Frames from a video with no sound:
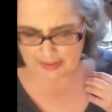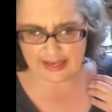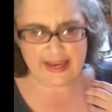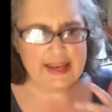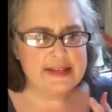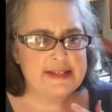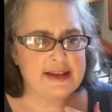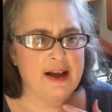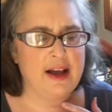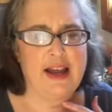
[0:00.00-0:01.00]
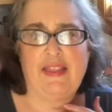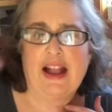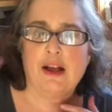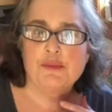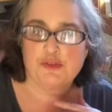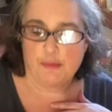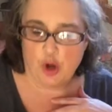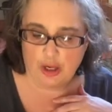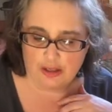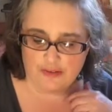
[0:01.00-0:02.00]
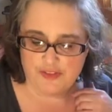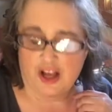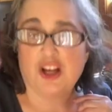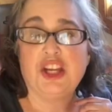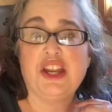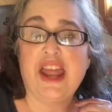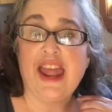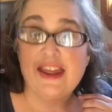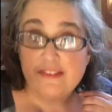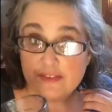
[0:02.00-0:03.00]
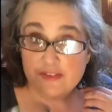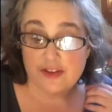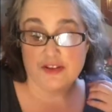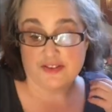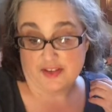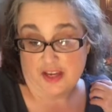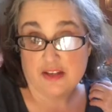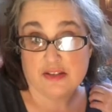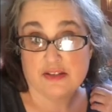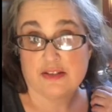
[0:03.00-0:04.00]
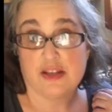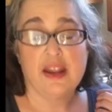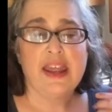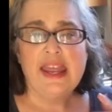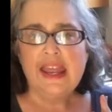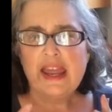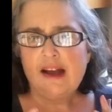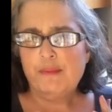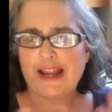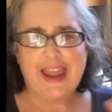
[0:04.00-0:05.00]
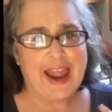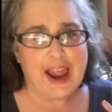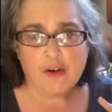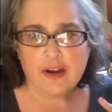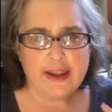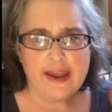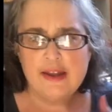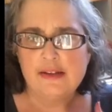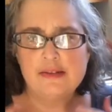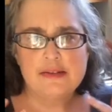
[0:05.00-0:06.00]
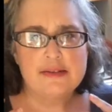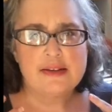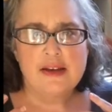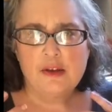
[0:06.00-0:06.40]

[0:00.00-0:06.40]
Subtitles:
and that comes from all of the onion ends and the skins and my carrot ends,